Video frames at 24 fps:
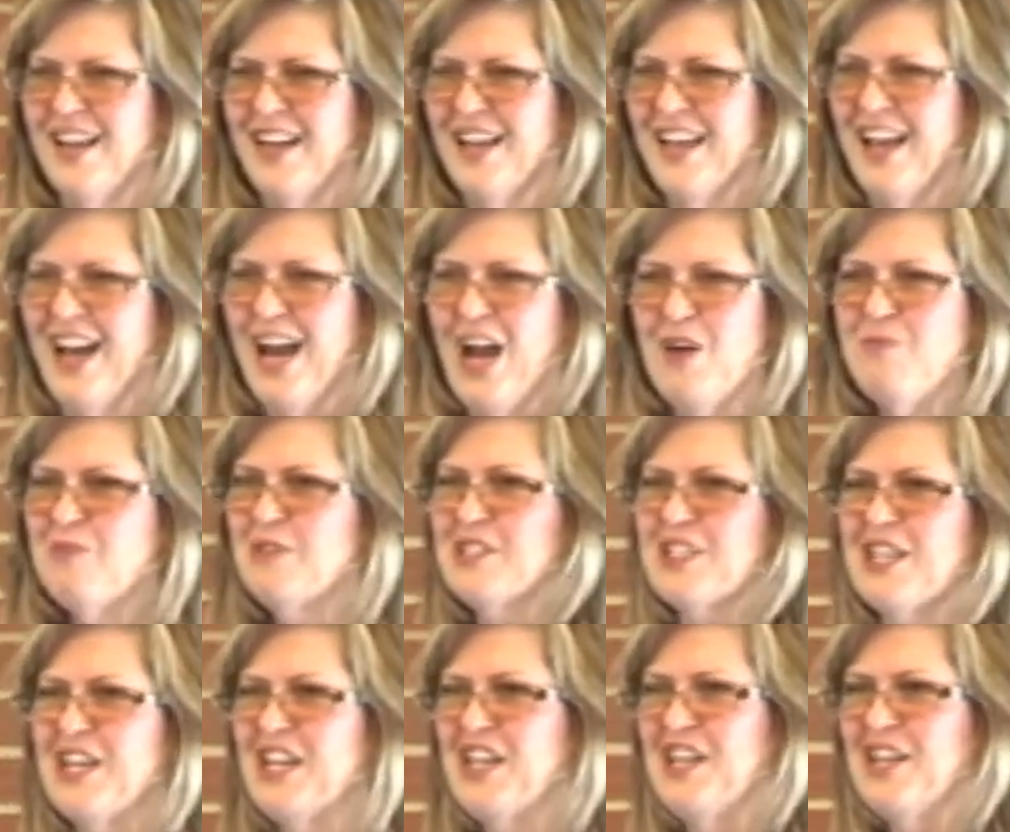I'm
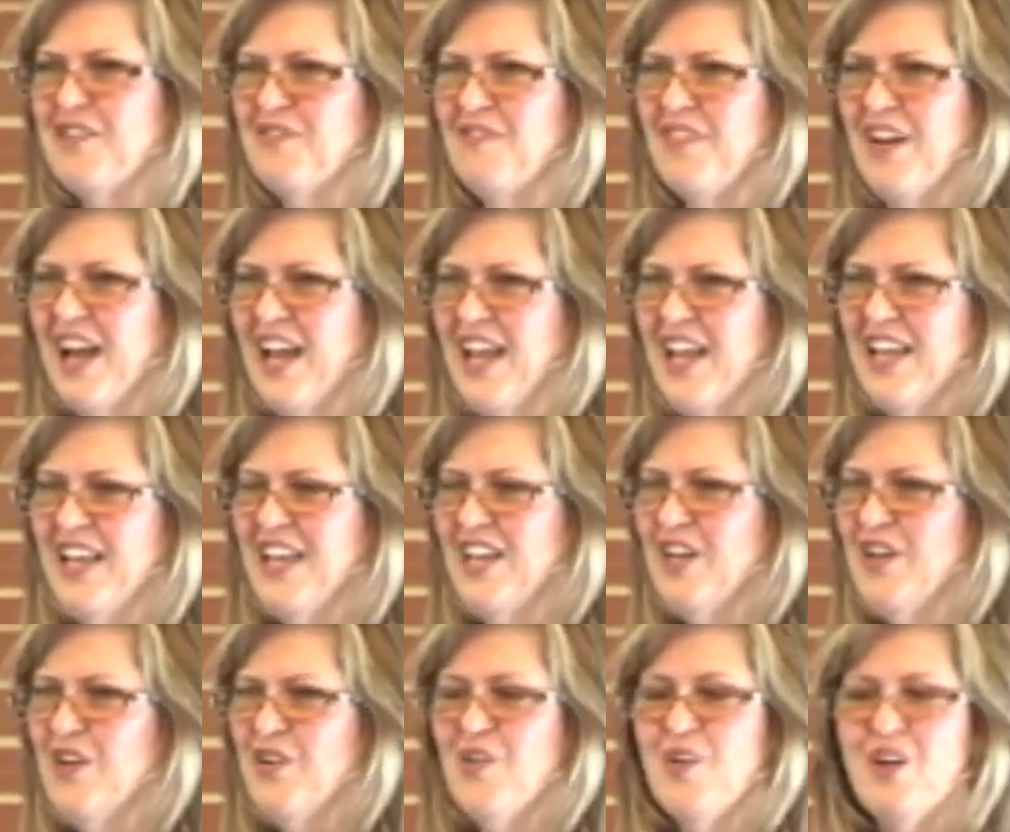just going to invite
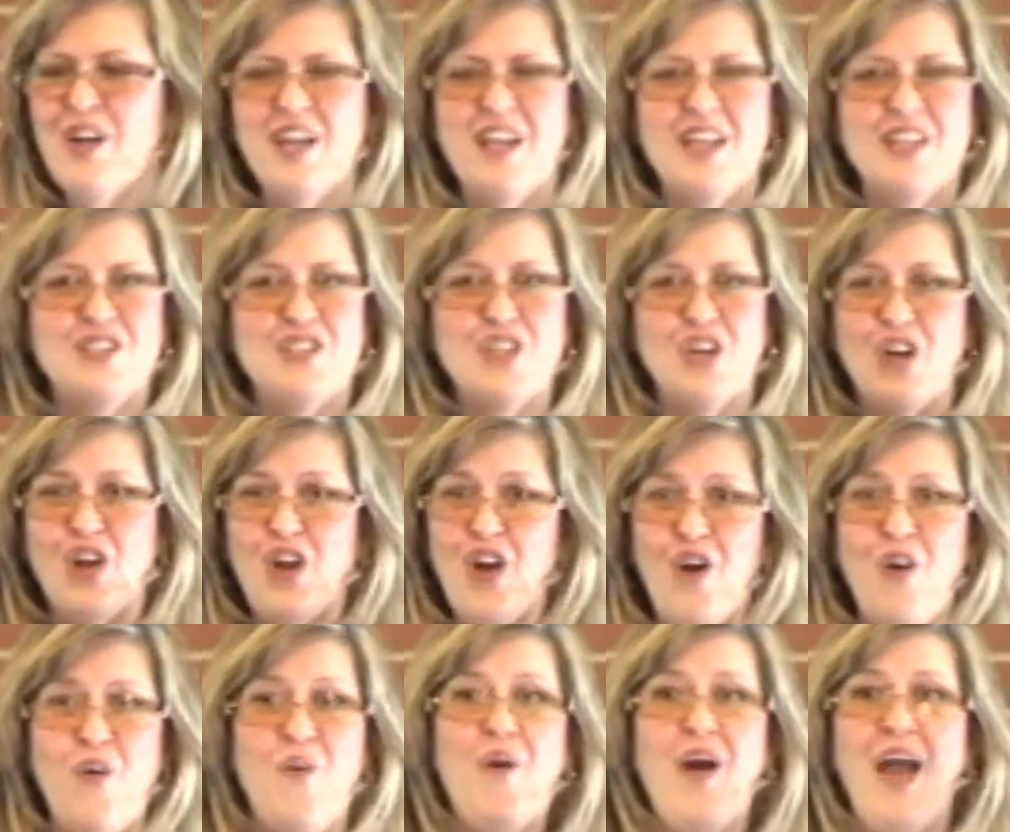you to
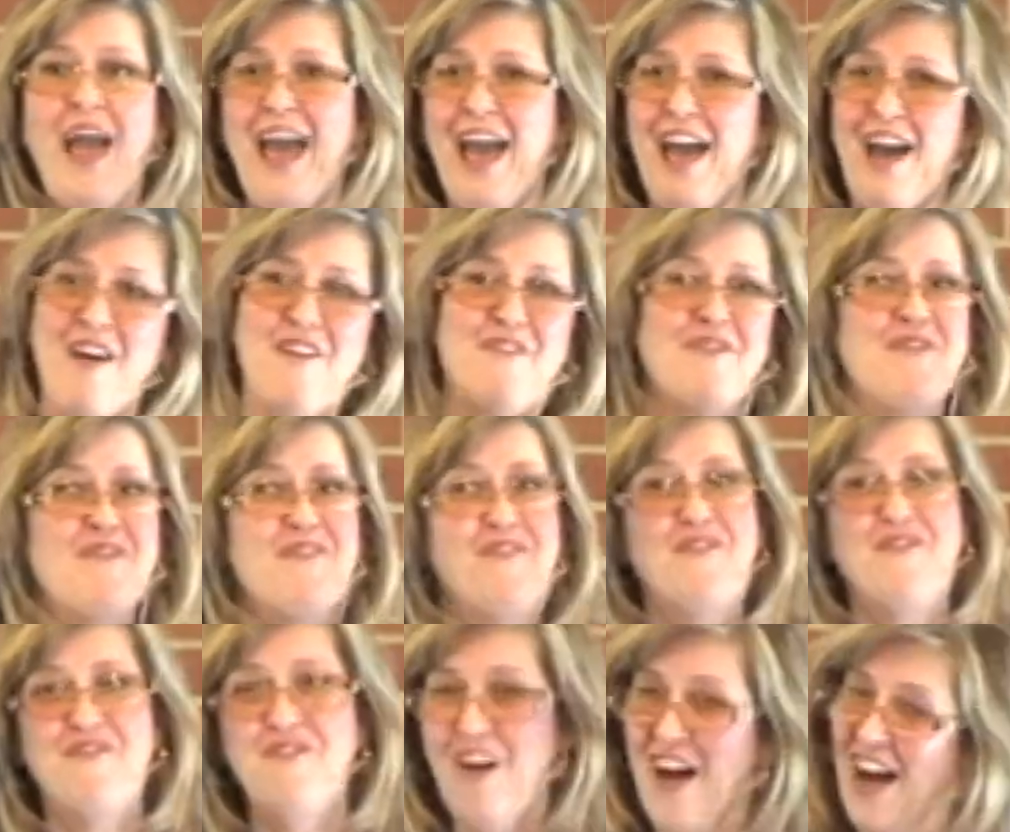go have
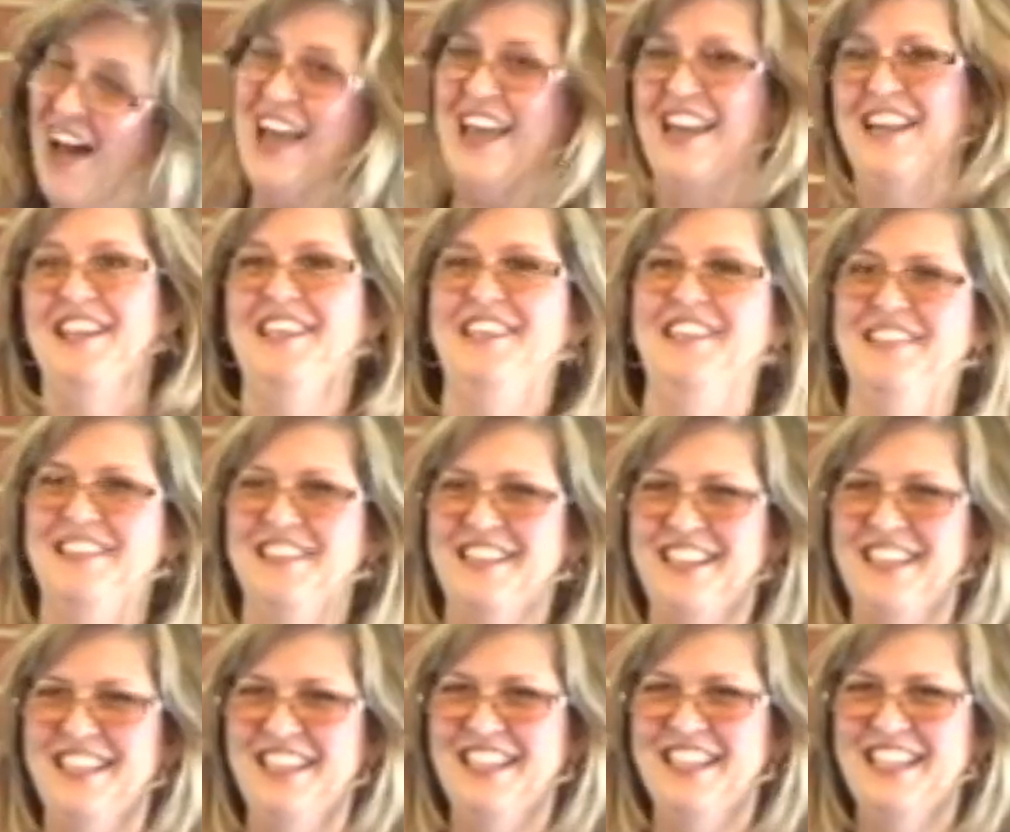fun.
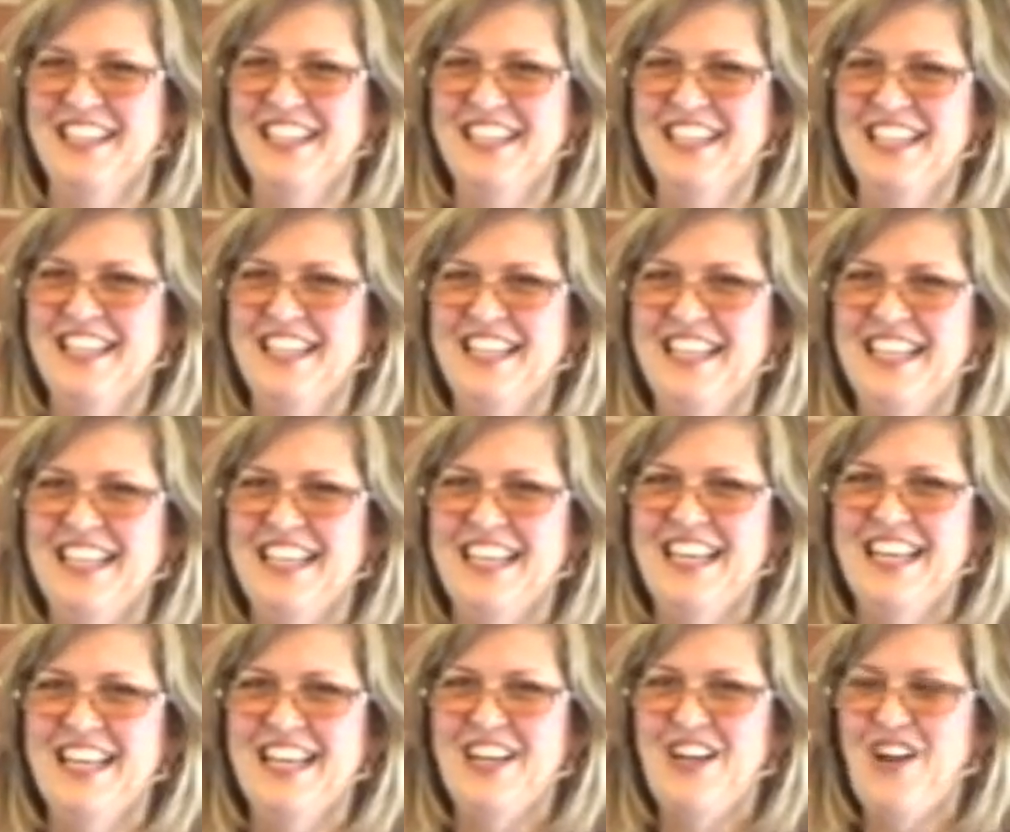
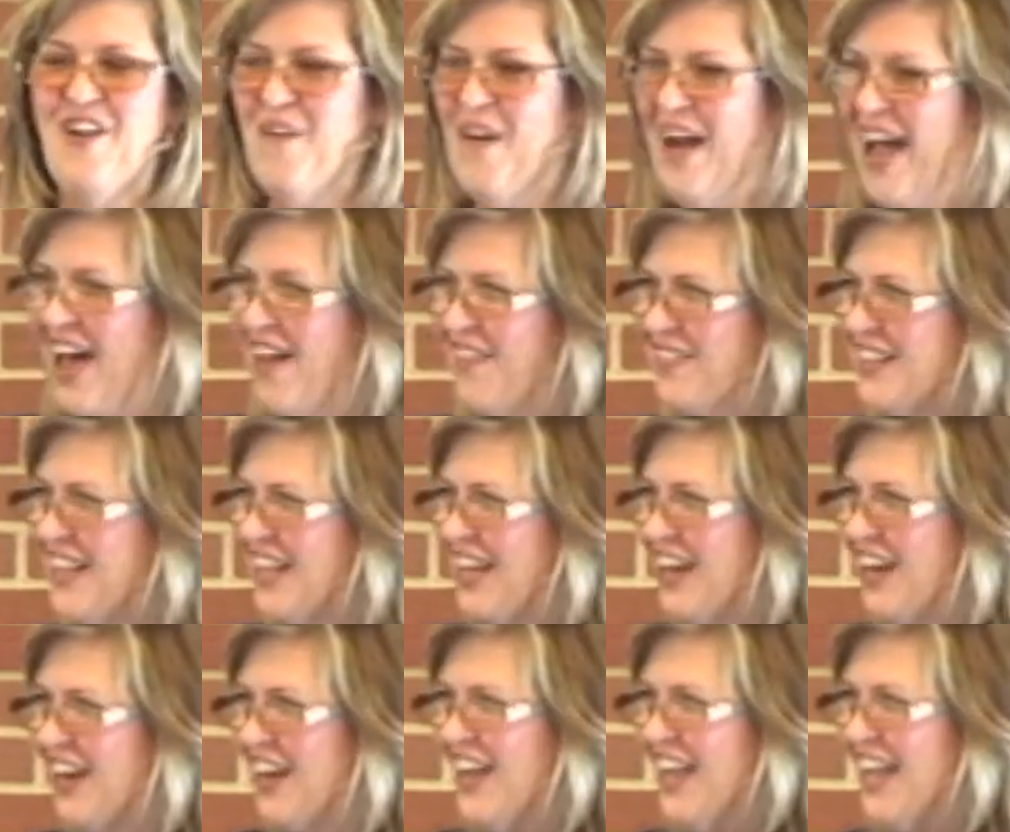Go out
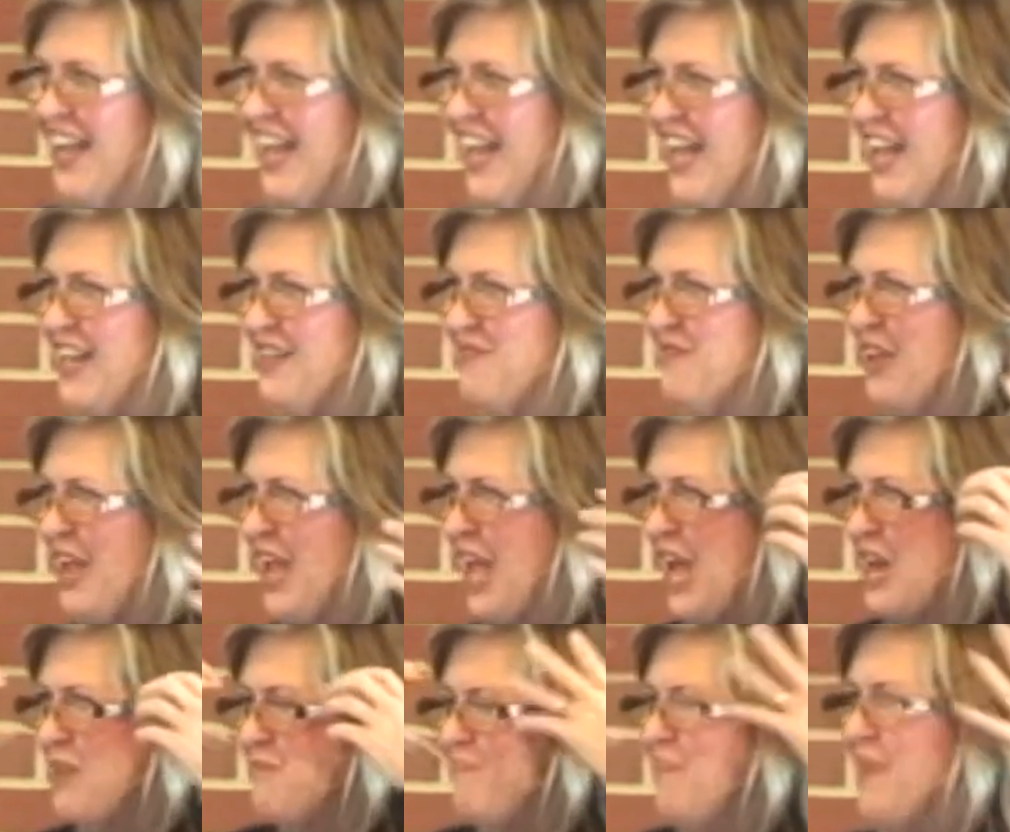there and
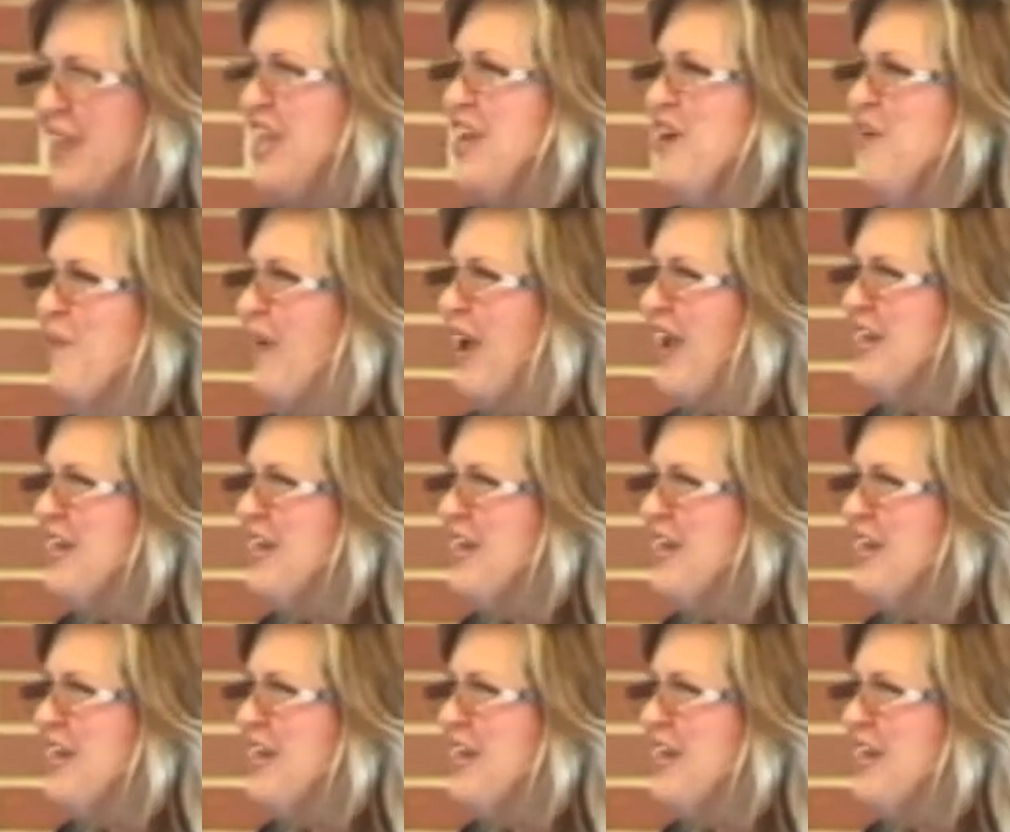be great